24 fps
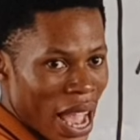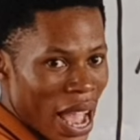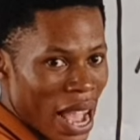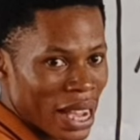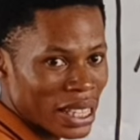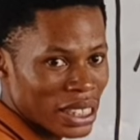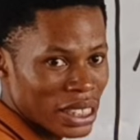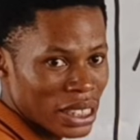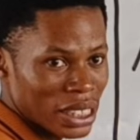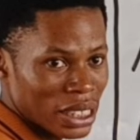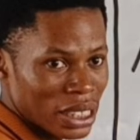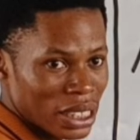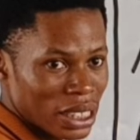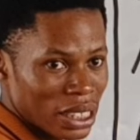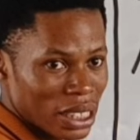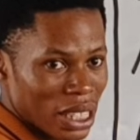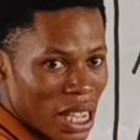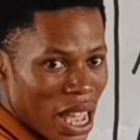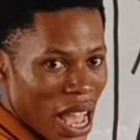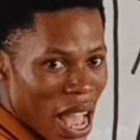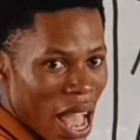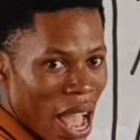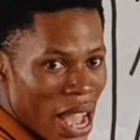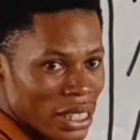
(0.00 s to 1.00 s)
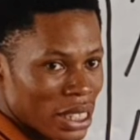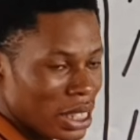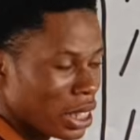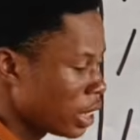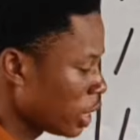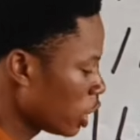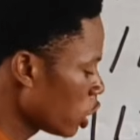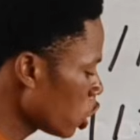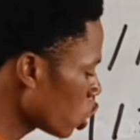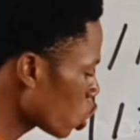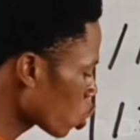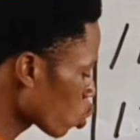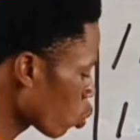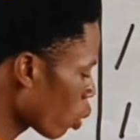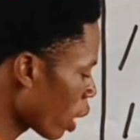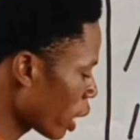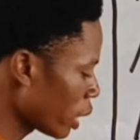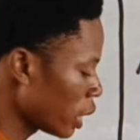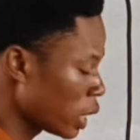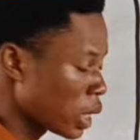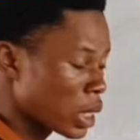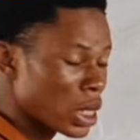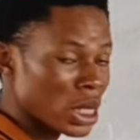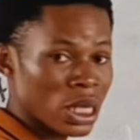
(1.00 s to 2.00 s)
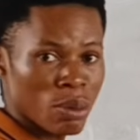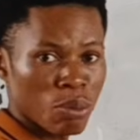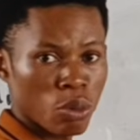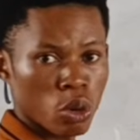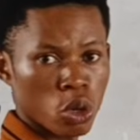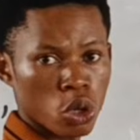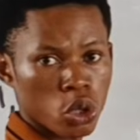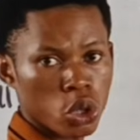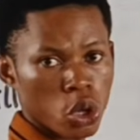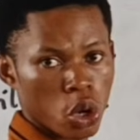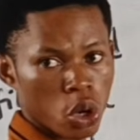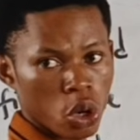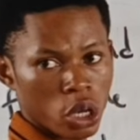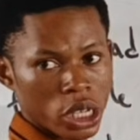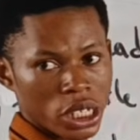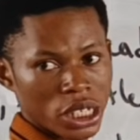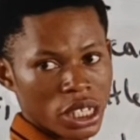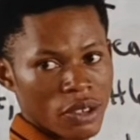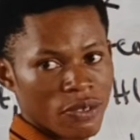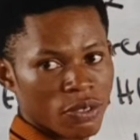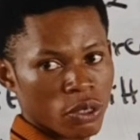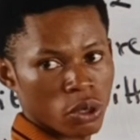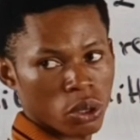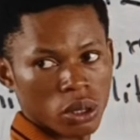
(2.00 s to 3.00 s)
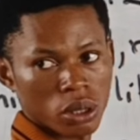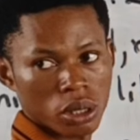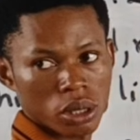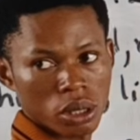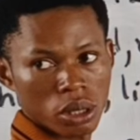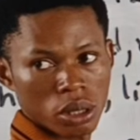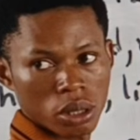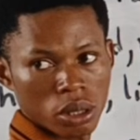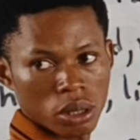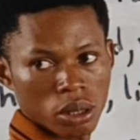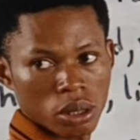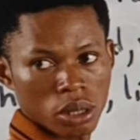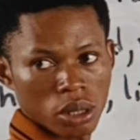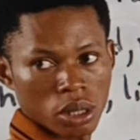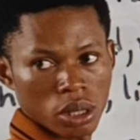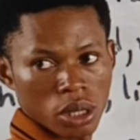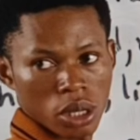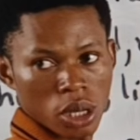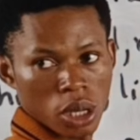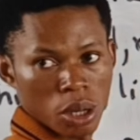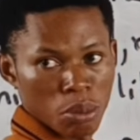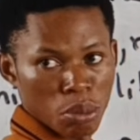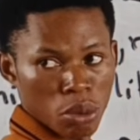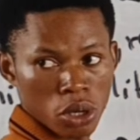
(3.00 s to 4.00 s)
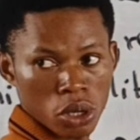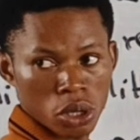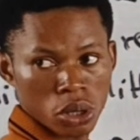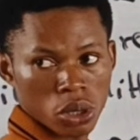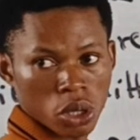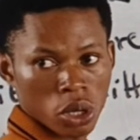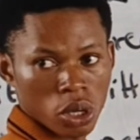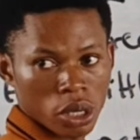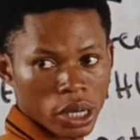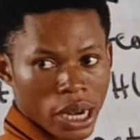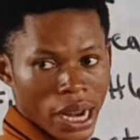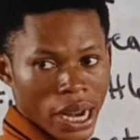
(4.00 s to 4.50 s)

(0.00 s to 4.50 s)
I. This one, is it a monophthong or a diphthong? Monophthong,